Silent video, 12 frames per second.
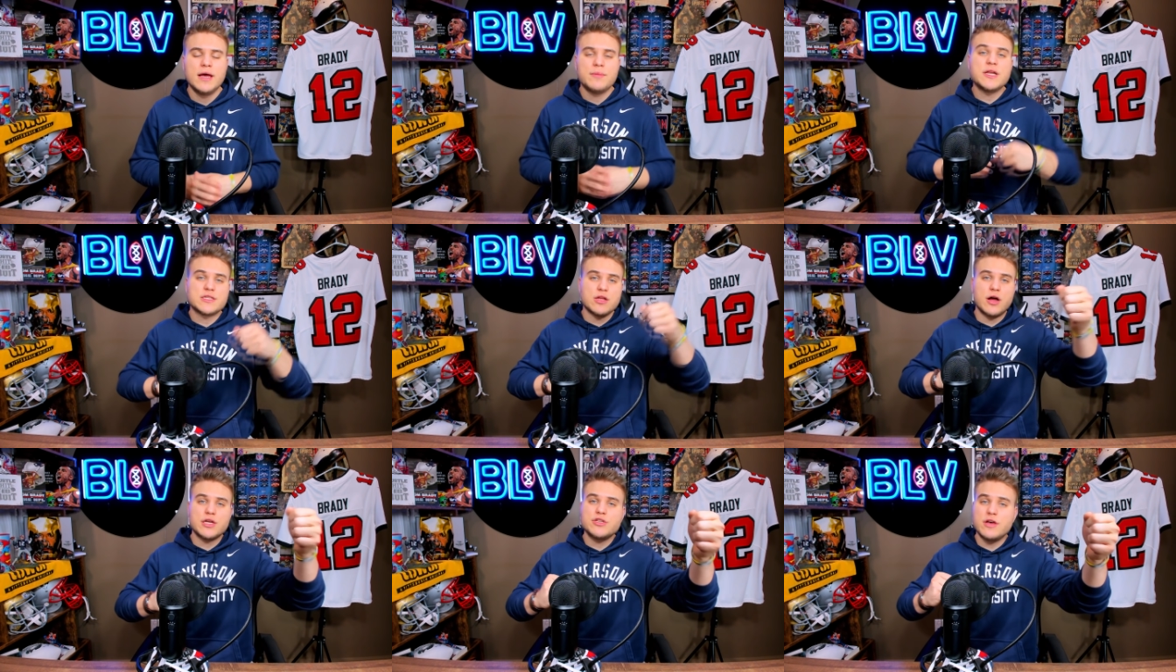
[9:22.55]
But as
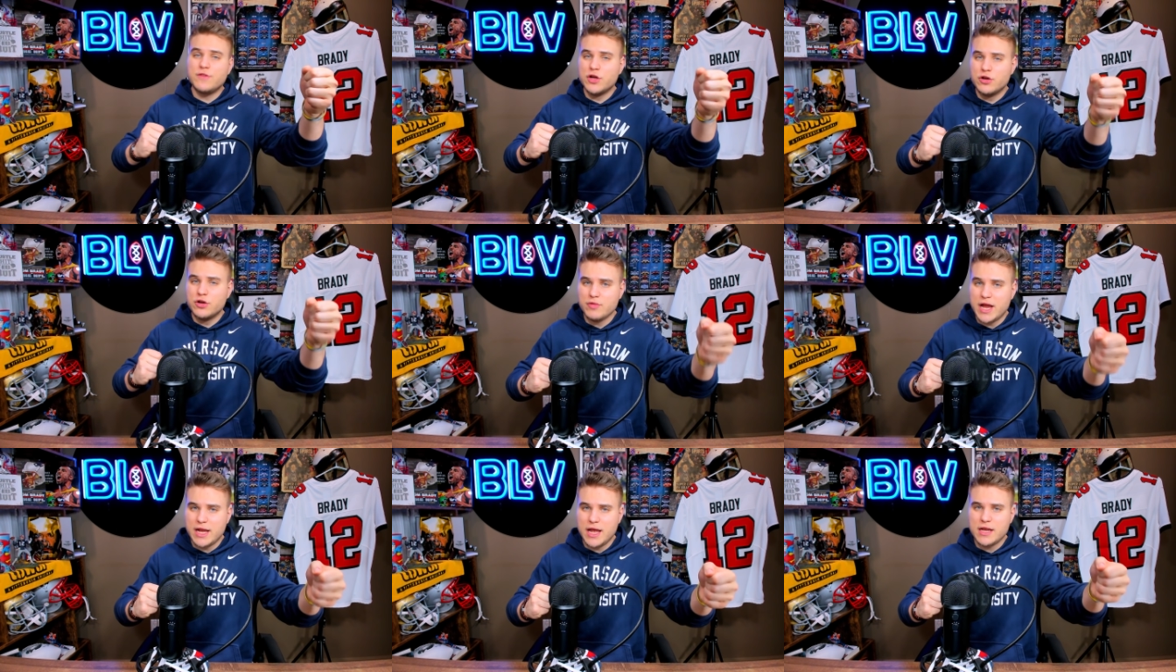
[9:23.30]
long as you have a
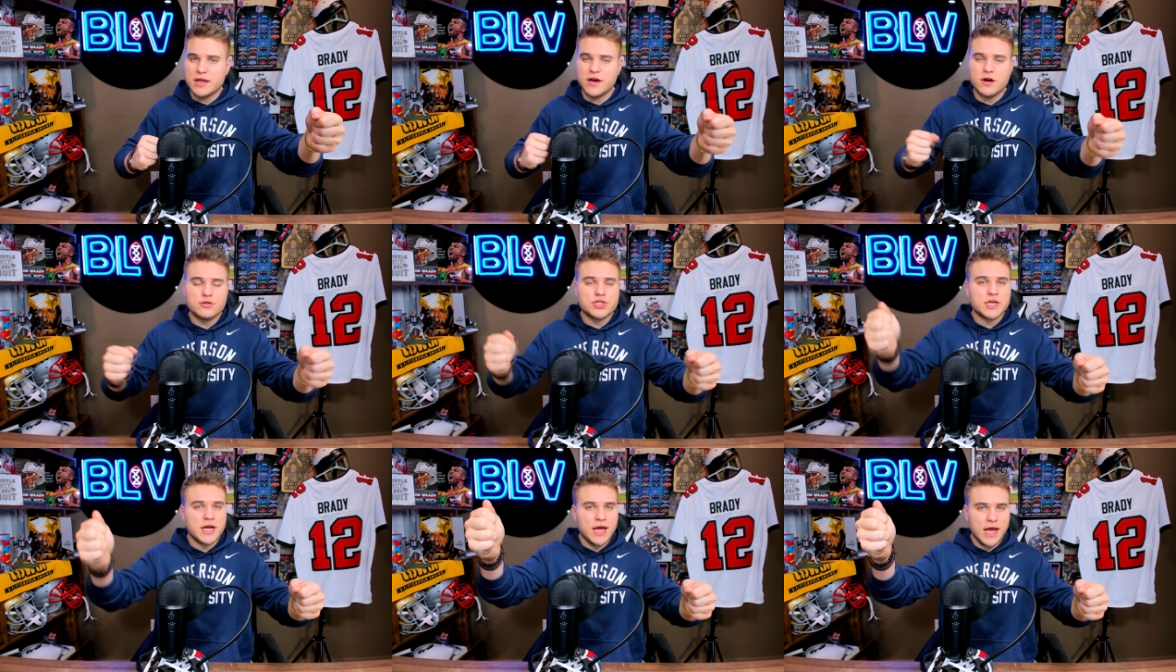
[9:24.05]
great head
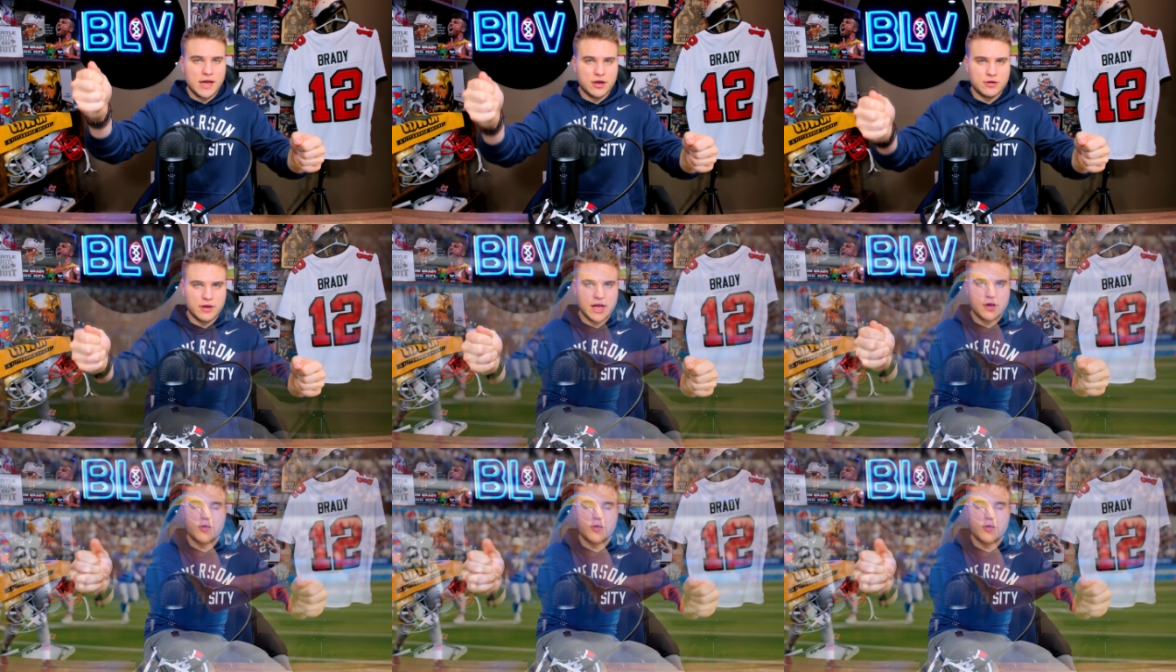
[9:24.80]
coach and a great